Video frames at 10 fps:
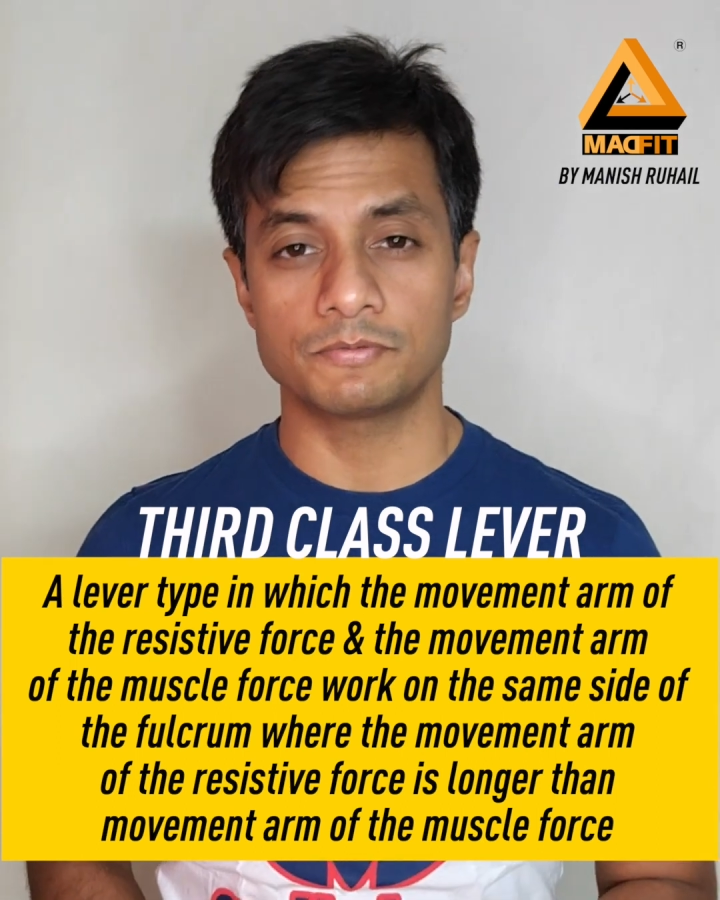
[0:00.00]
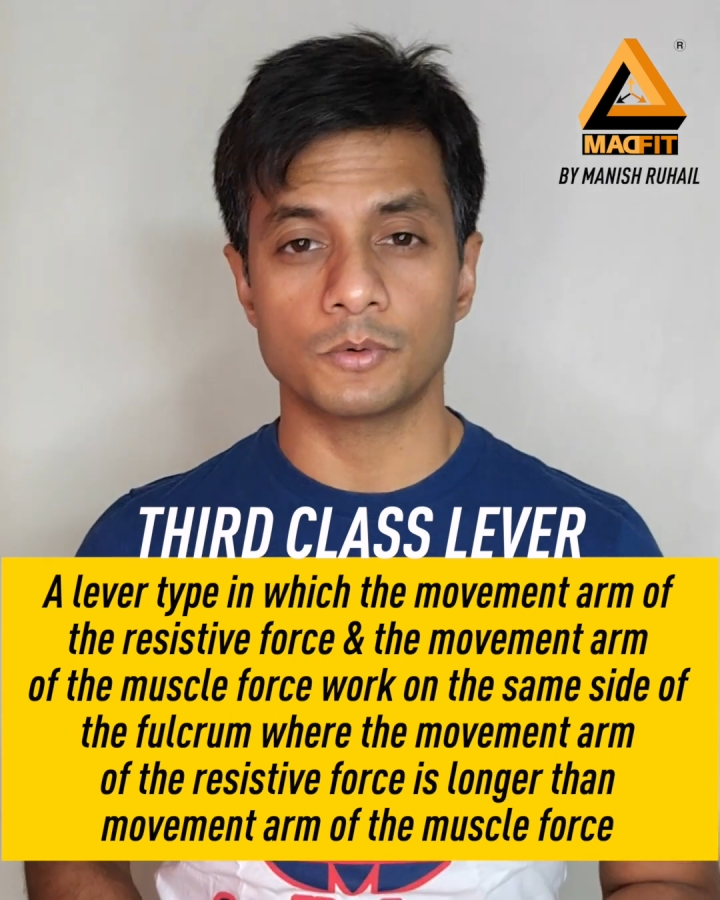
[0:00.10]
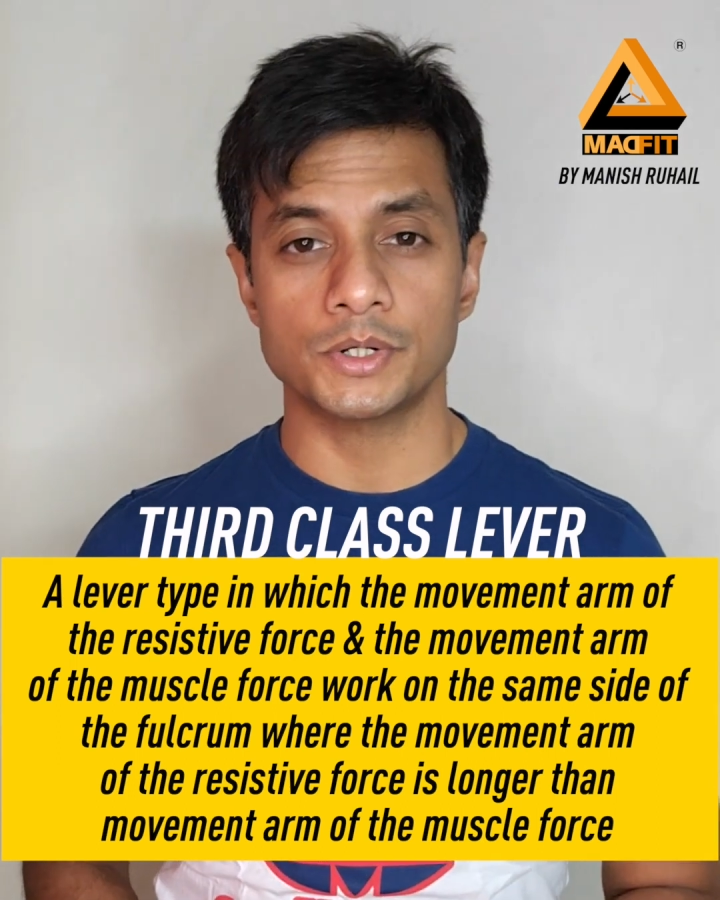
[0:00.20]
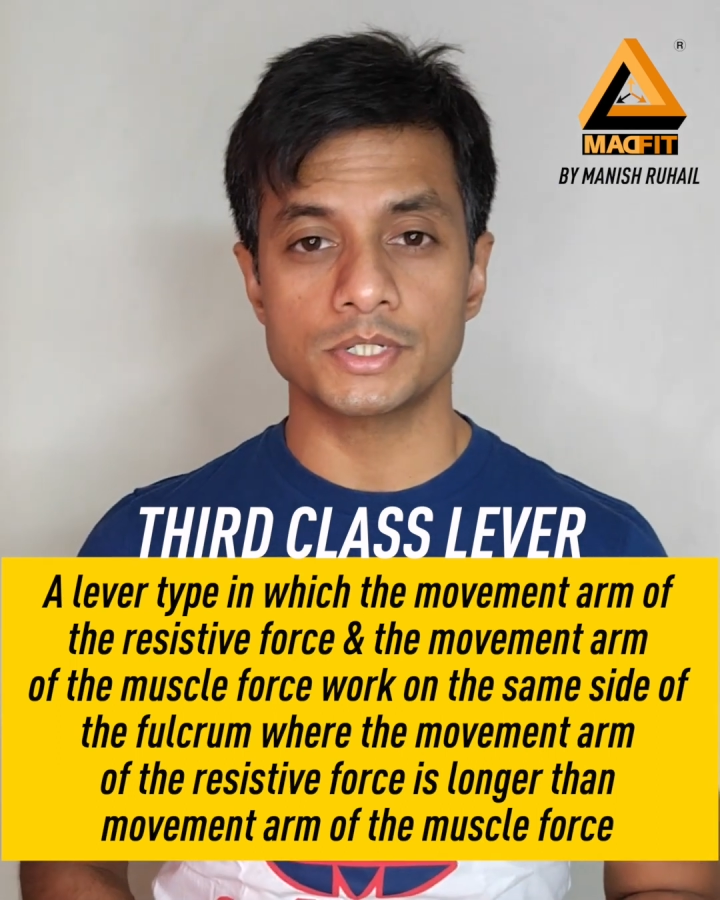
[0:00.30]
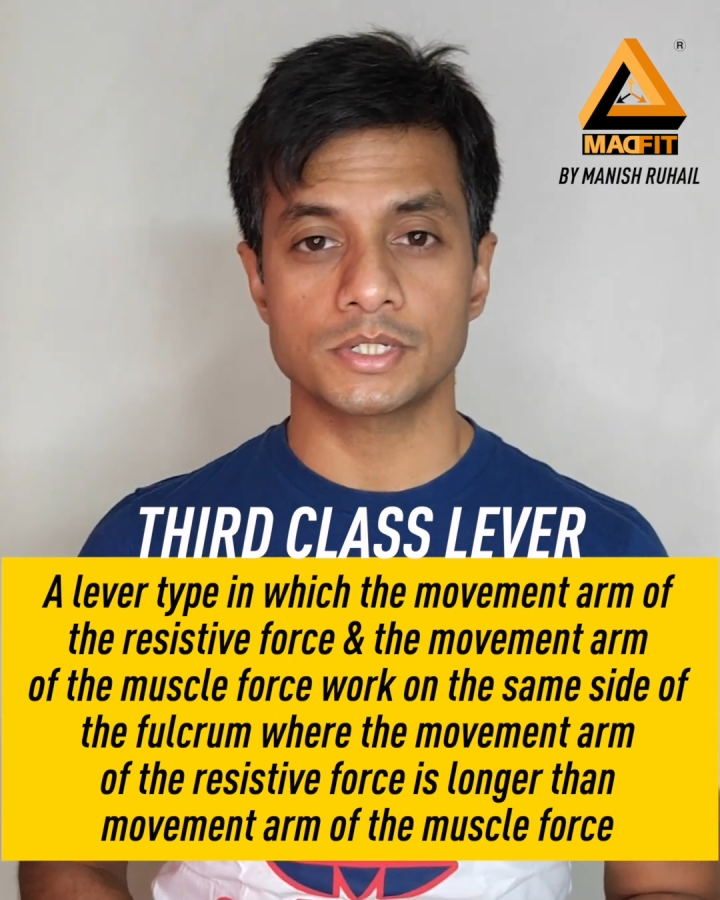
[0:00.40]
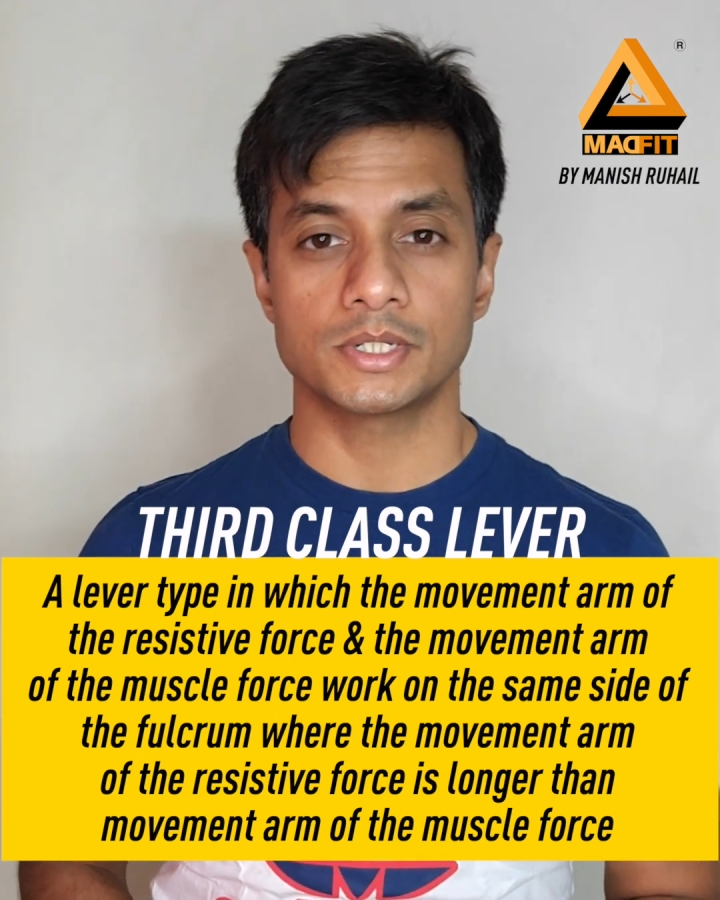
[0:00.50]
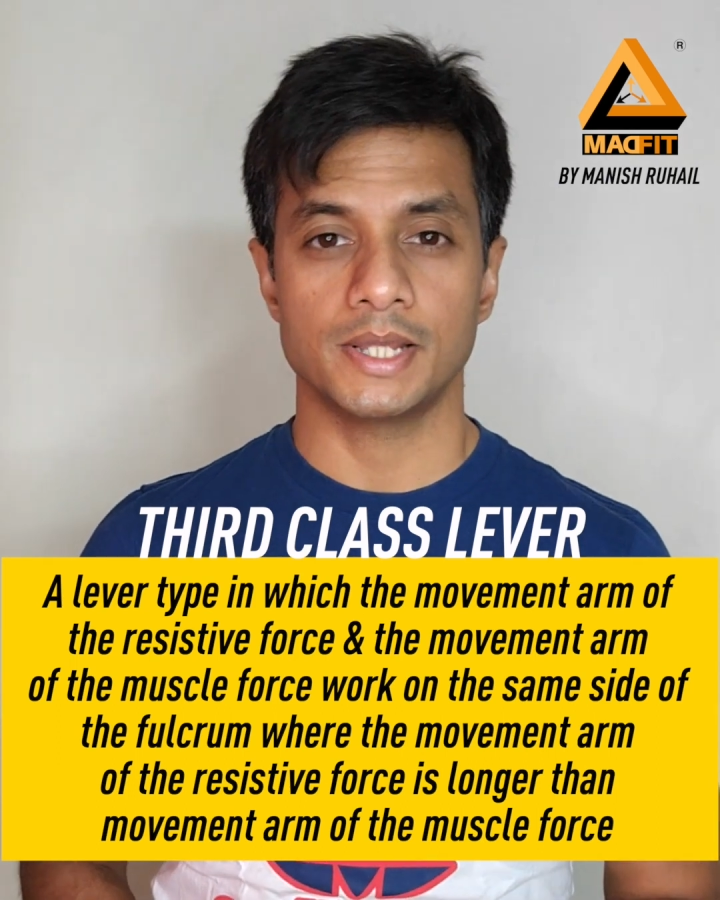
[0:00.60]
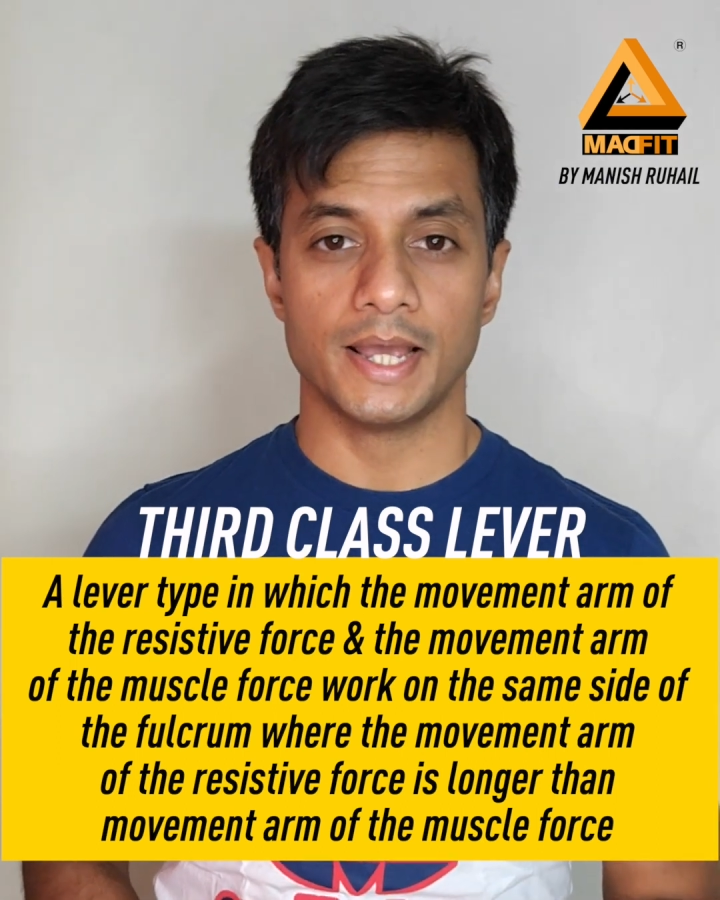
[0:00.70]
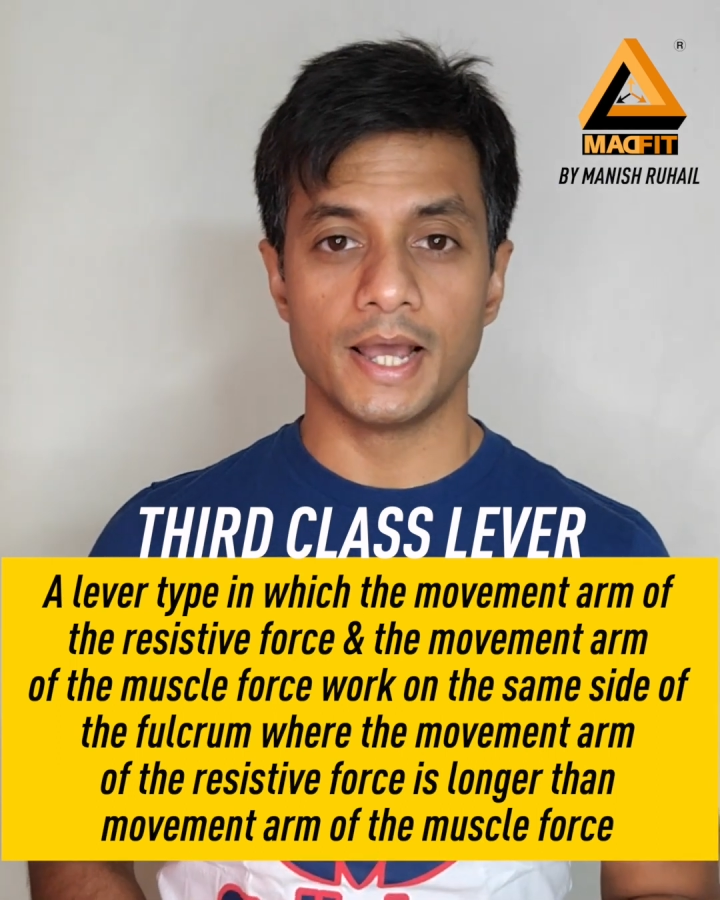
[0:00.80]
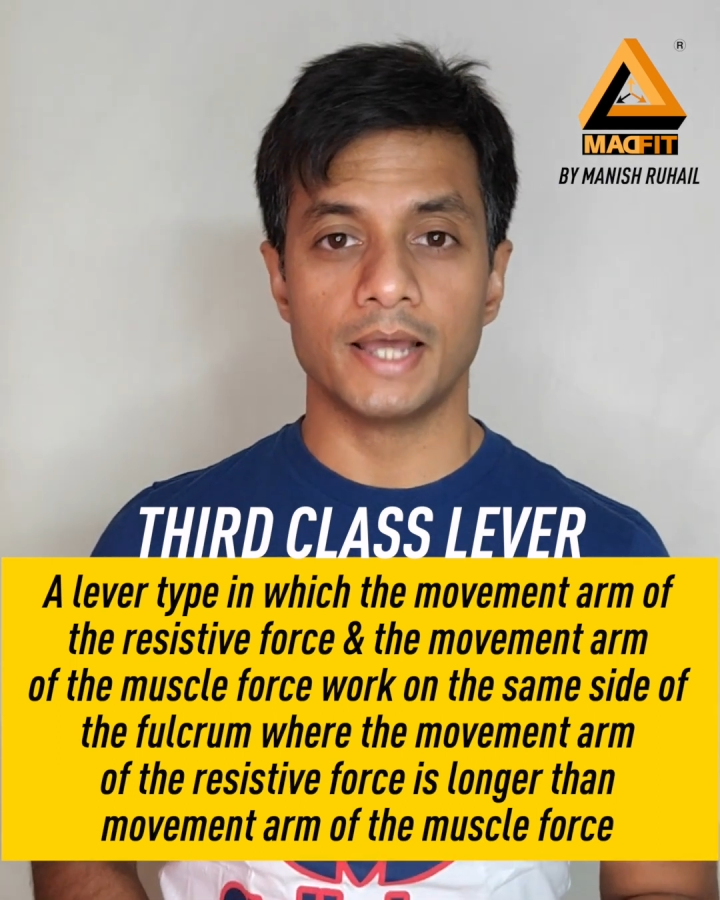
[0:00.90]
force
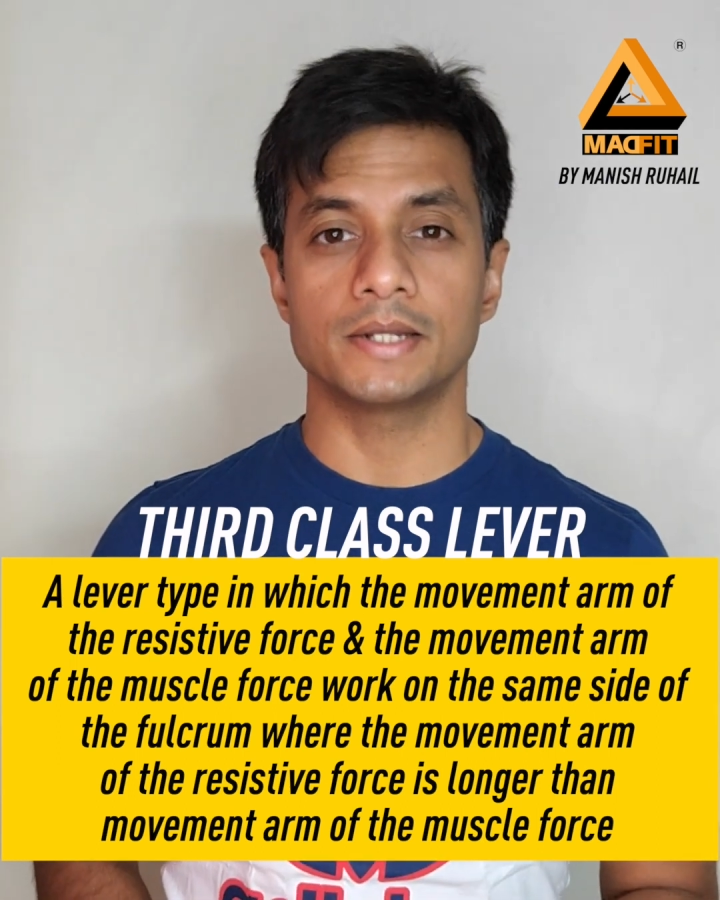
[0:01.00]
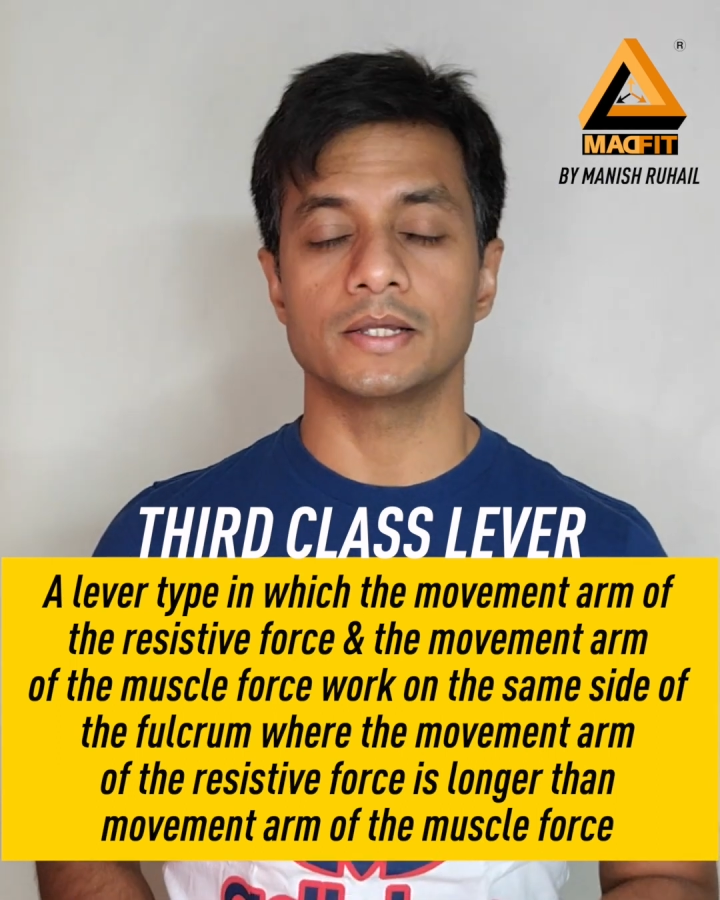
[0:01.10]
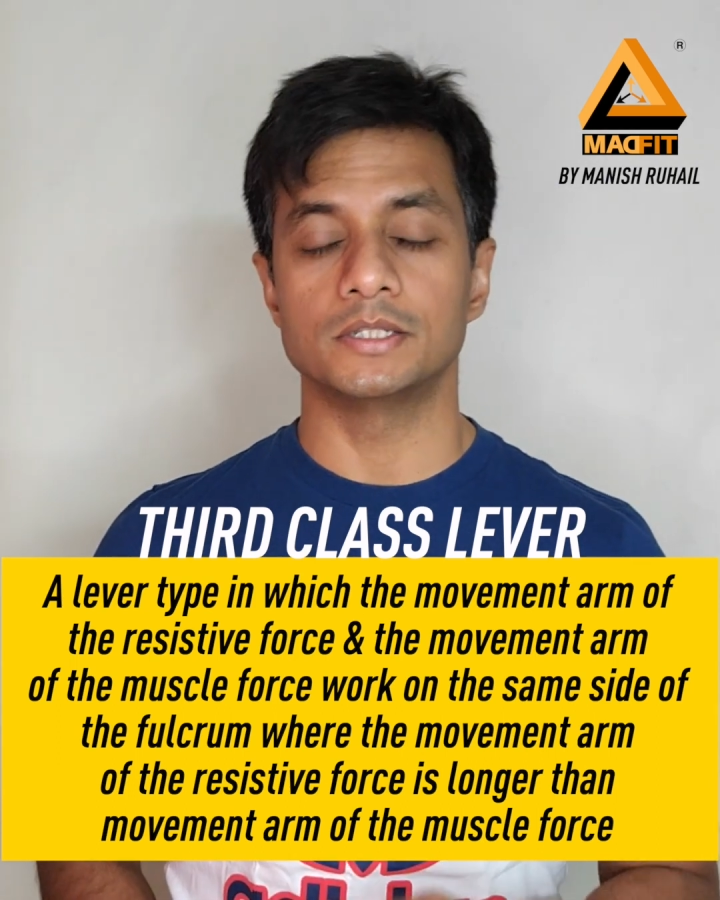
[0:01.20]
and